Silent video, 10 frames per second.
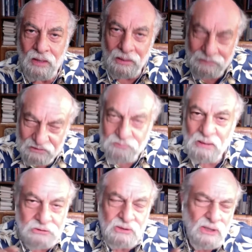And let's
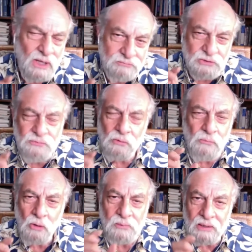mention love just for a
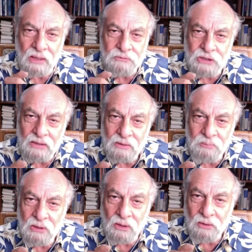moment now, Jackie,
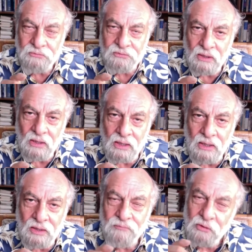because
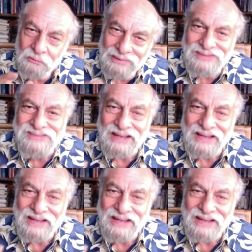if there is